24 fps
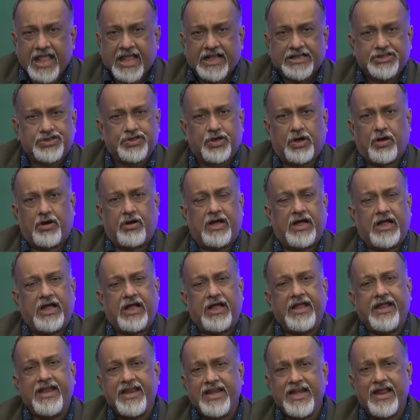So
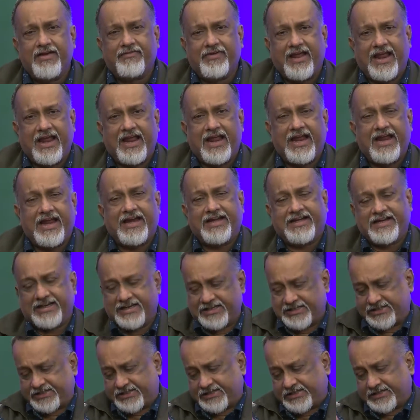in a way it
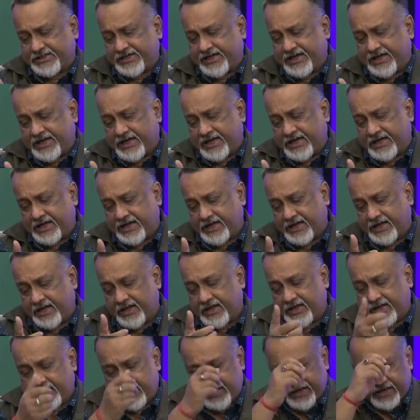is a
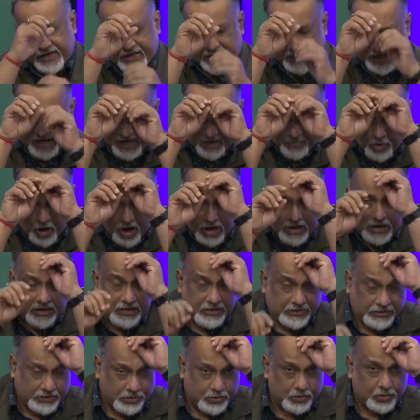
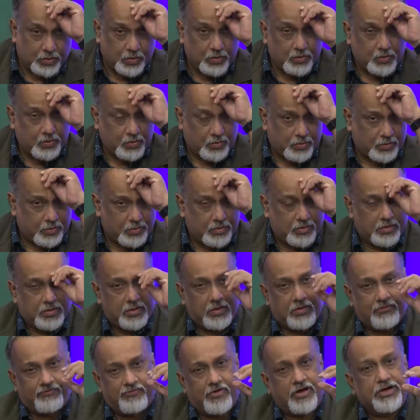model
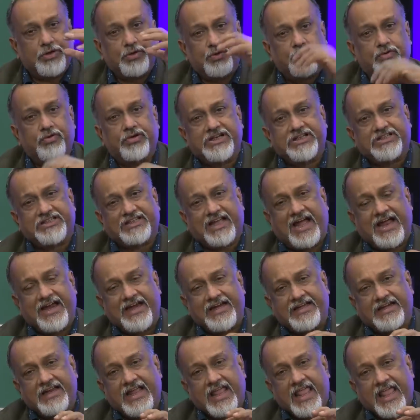for you to
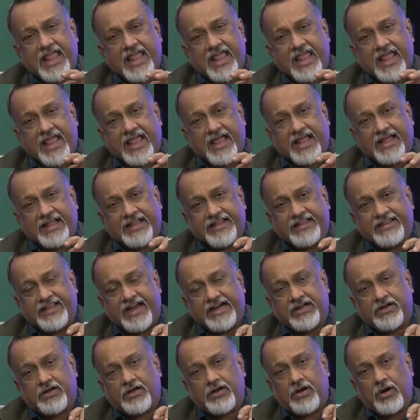decide that
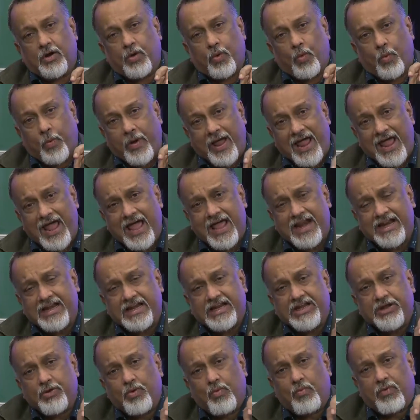where
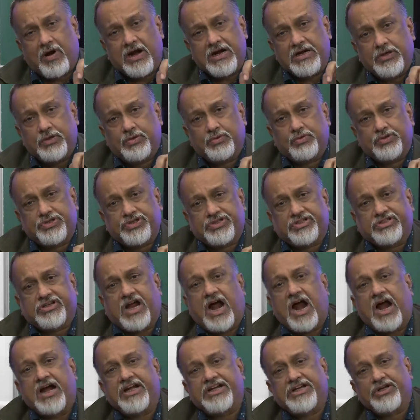you want to
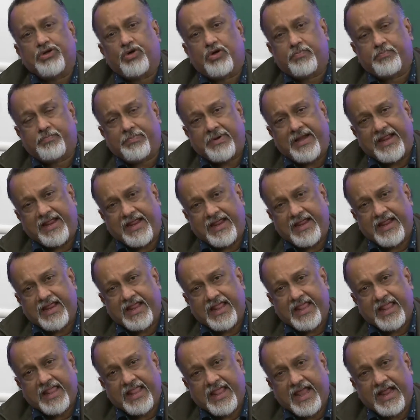start your play
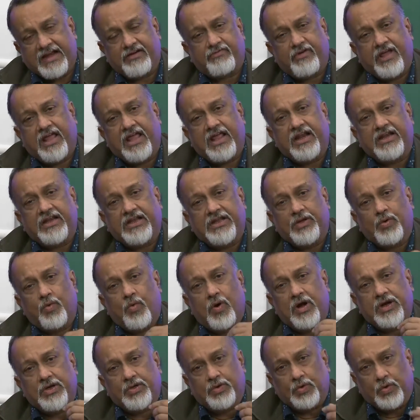and where you
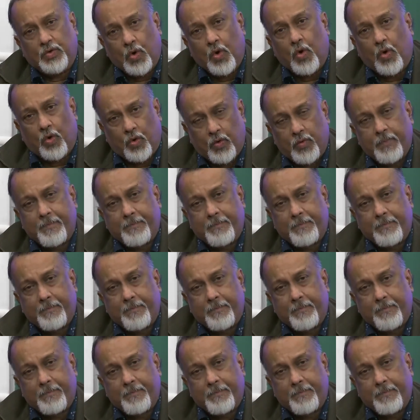want to go.